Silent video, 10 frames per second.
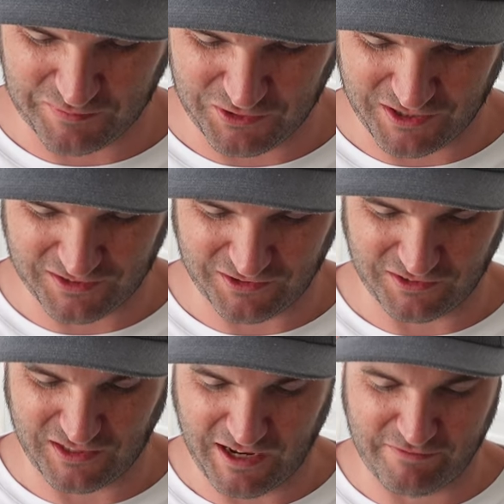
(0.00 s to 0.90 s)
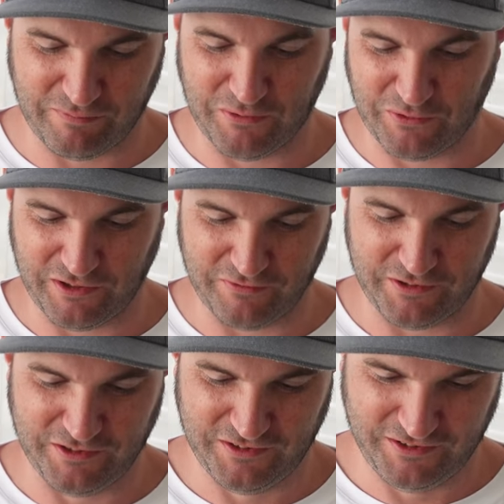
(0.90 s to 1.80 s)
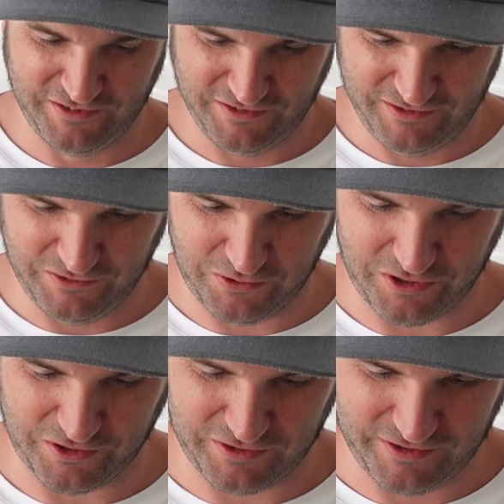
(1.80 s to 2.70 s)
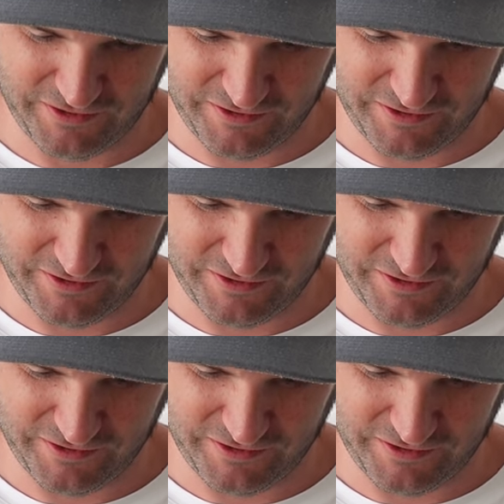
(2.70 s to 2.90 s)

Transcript: some of you guys are going to laugh, but whatever. Who cares?